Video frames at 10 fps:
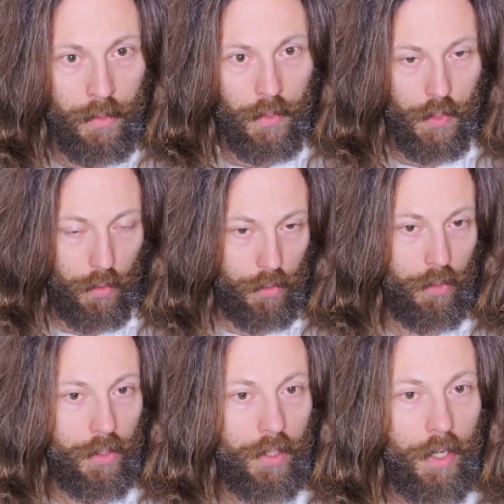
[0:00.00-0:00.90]
So
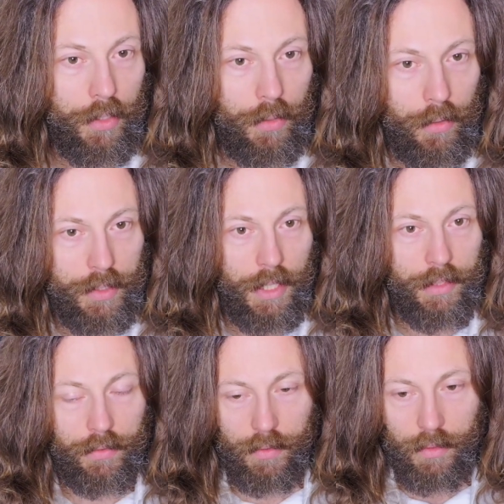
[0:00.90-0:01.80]
you could argue
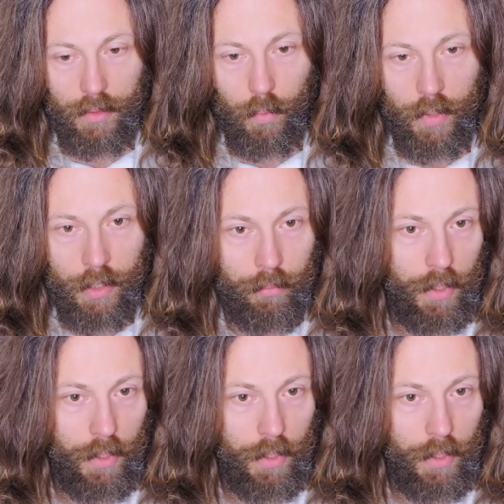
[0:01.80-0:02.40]
that when